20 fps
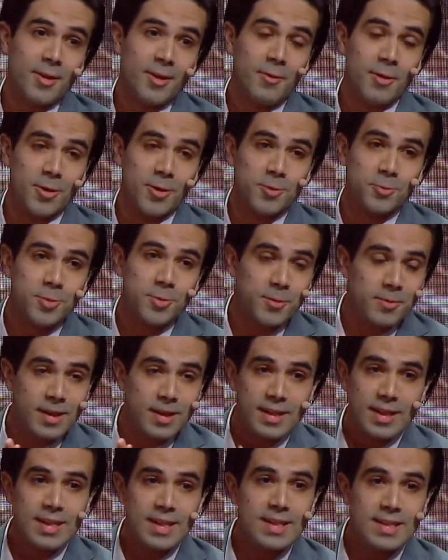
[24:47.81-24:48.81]
because
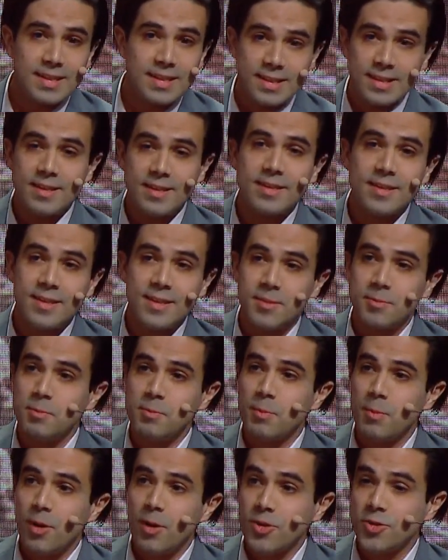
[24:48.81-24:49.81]
preventing diseases is
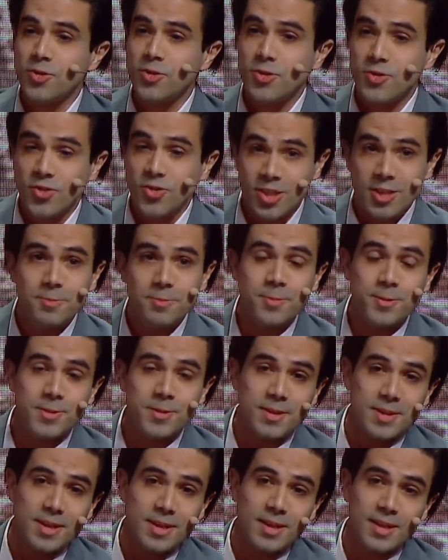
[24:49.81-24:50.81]
much
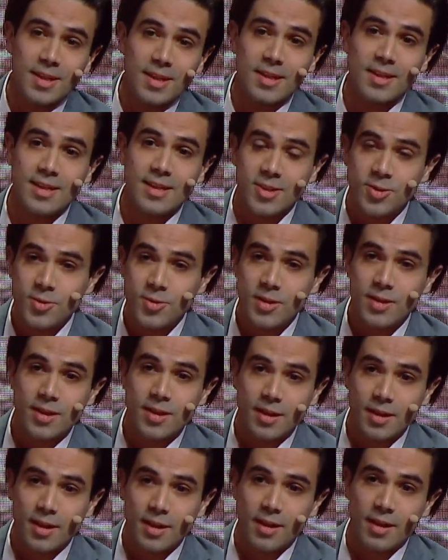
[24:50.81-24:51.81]
cheaper than
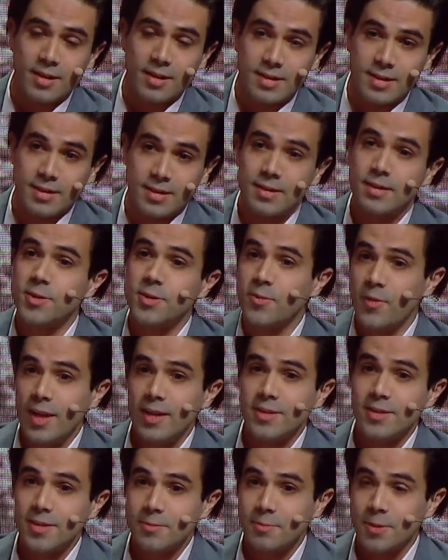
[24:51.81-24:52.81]
treating diseases of aging,